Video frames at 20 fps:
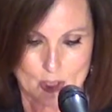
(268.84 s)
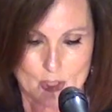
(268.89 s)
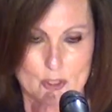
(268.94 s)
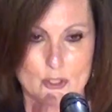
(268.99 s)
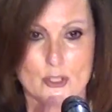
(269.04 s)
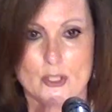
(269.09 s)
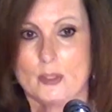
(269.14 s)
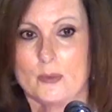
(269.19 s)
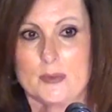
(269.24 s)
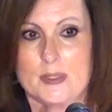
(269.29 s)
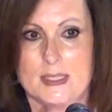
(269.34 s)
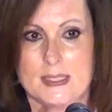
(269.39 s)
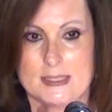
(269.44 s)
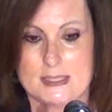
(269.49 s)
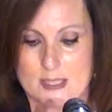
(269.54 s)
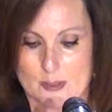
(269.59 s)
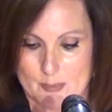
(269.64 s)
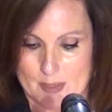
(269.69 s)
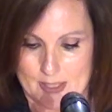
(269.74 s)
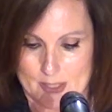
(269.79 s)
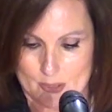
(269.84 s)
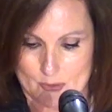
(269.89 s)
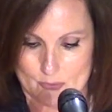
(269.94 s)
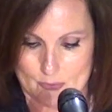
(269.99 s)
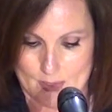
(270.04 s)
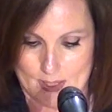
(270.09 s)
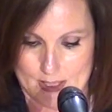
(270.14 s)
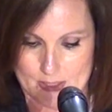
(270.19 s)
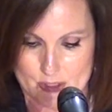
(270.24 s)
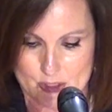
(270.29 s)
You don't need to be in a
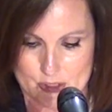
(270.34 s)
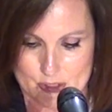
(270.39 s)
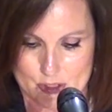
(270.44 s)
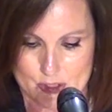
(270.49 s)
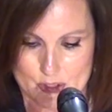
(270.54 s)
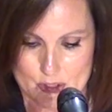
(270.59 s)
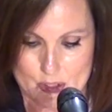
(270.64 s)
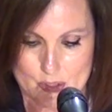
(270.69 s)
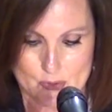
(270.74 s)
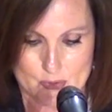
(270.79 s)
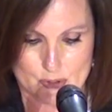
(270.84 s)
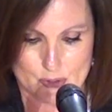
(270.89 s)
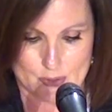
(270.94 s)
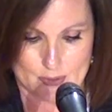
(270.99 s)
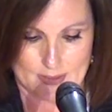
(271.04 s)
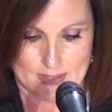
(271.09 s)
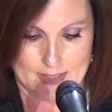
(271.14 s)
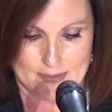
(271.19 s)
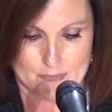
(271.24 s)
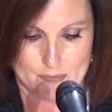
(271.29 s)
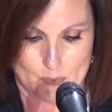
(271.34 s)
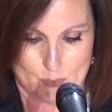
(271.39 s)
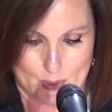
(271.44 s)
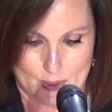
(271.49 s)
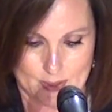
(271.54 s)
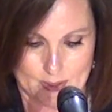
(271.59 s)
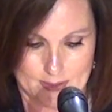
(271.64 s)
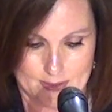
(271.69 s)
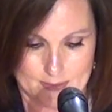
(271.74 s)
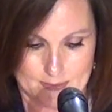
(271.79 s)
rush to choose your life
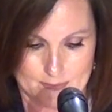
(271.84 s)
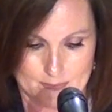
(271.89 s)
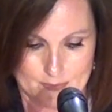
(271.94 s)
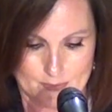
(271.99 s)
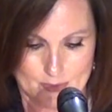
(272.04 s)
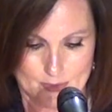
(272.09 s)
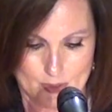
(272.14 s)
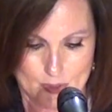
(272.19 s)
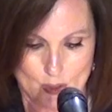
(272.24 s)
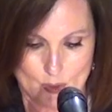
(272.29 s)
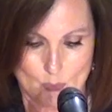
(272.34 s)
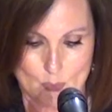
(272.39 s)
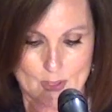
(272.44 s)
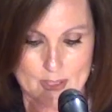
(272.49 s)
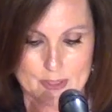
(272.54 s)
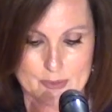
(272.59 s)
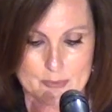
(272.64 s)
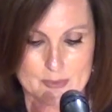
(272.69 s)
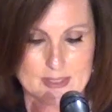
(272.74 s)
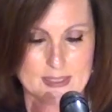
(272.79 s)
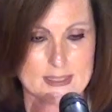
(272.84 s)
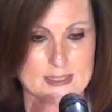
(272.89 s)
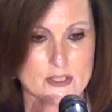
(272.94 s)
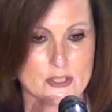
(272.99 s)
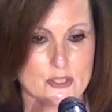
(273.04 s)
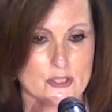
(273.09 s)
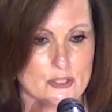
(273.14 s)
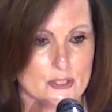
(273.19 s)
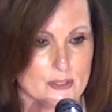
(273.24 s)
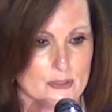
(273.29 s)
work. What you need
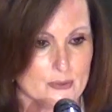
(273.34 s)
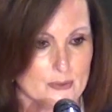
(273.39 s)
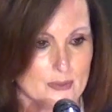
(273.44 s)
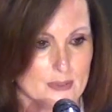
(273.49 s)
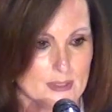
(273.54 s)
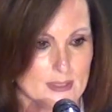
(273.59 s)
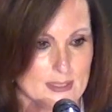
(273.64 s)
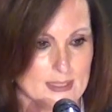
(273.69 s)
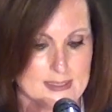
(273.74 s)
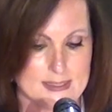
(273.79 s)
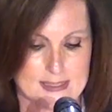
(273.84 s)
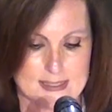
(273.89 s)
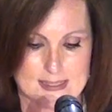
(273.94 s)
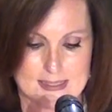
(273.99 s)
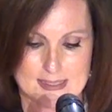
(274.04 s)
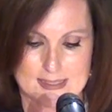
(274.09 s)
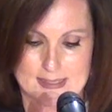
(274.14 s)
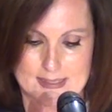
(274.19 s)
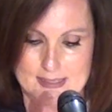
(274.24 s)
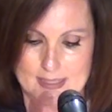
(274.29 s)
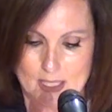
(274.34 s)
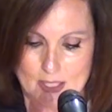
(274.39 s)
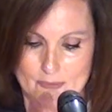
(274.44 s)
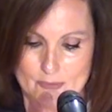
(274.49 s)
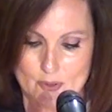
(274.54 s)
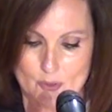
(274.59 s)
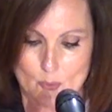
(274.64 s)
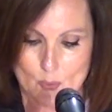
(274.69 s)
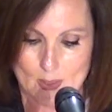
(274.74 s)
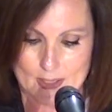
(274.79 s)
to do is to
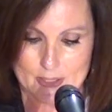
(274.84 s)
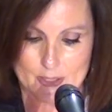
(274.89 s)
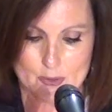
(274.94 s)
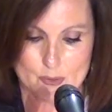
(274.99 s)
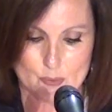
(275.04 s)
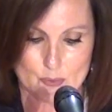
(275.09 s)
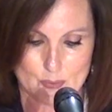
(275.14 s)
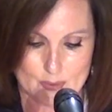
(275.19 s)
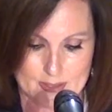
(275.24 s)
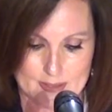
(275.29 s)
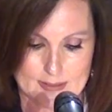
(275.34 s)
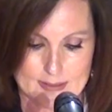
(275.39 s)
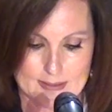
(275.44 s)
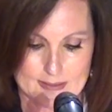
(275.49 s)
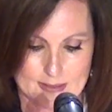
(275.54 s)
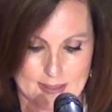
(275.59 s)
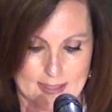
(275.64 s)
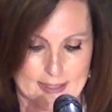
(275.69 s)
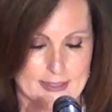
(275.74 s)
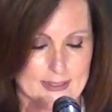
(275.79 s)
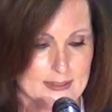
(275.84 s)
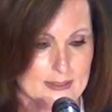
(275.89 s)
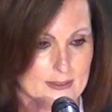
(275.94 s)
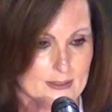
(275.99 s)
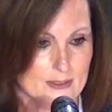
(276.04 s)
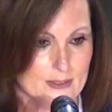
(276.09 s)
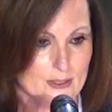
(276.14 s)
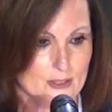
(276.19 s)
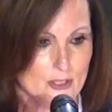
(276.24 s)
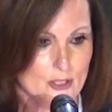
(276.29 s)
discover what you really like.
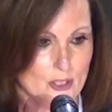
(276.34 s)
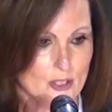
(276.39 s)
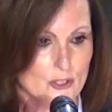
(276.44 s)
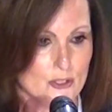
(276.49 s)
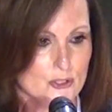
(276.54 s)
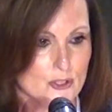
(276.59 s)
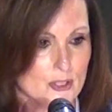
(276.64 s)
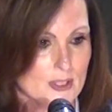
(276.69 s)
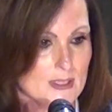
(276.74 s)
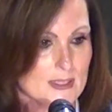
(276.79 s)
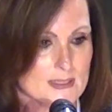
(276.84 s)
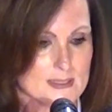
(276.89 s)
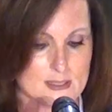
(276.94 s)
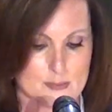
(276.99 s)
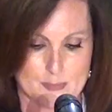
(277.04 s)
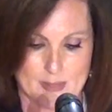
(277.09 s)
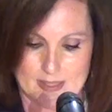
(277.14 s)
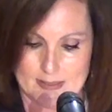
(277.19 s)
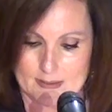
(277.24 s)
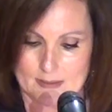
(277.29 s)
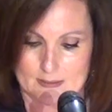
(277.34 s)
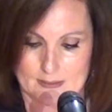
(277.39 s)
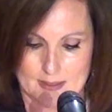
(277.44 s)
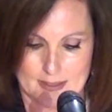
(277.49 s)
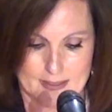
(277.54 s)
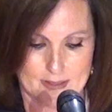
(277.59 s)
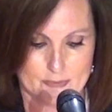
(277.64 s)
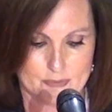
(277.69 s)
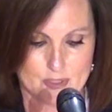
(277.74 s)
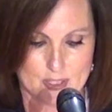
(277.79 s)
You're going to spend a
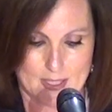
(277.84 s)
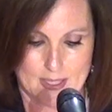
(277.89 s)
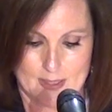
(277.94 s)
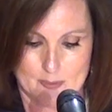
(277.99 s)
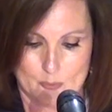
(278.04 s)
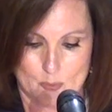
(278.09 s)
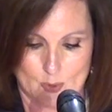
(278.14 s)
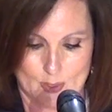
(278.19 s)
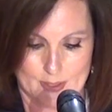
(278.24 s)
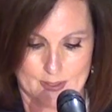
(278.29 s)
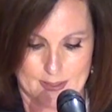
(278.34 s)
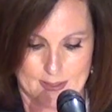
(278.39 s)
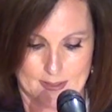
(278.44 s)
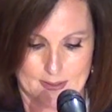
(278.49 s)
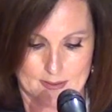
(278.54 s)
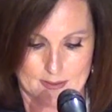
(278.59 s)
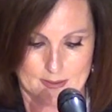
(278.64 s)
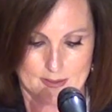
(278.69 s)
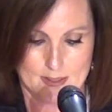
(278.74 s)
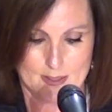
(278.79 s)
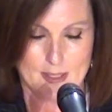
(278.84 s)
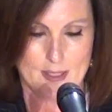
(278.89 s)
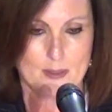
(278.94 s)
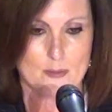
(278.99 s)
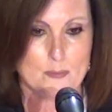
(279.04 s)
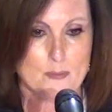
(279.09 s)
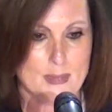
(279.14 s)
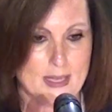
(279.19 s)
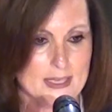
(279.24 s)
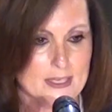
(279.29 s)
lot of time working.
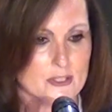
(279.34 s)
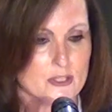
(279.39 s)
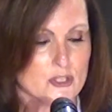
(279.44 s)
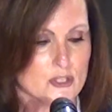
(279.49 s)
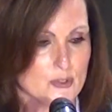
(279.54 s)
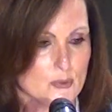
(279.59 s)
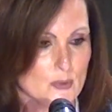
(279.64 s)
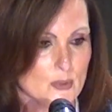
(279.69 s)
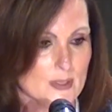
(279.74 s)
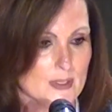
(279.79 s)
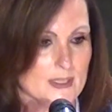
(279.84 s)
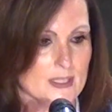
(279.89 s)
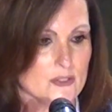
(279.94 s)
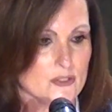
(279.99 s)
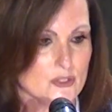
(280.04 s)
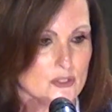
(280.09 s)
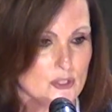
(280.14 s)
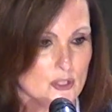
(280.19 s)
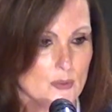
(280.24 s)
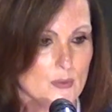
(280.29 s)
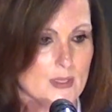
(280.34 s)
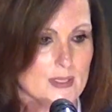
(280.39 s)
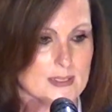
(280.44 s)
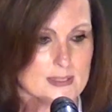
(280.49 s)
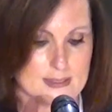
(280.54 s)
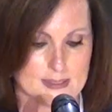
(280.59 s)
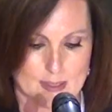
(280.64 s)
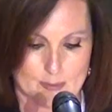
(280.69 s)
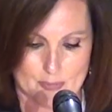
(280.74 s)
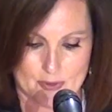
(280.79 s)
Make sure it's doing
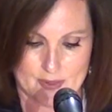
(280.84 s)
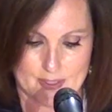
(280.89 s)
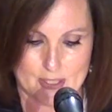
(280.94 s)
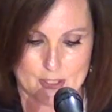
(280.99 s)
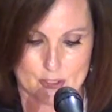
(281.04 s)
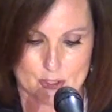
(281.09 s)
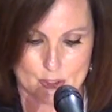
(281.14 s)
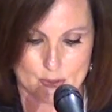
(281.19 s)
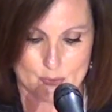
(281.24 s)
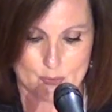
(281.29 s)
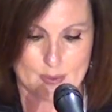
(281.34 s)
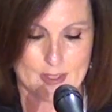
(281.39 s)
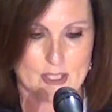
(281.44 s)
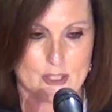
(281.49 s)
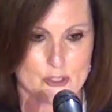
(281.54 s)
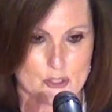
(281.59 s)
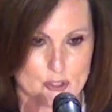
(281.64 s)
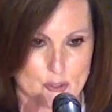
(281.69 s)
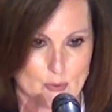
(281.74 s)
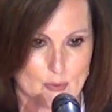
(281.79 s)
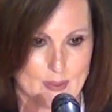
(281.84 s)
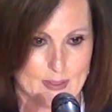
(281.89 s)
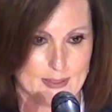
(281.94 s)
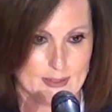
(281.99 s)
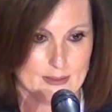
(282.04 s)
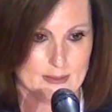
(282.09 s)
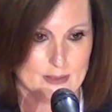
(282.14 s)
something you enjoy.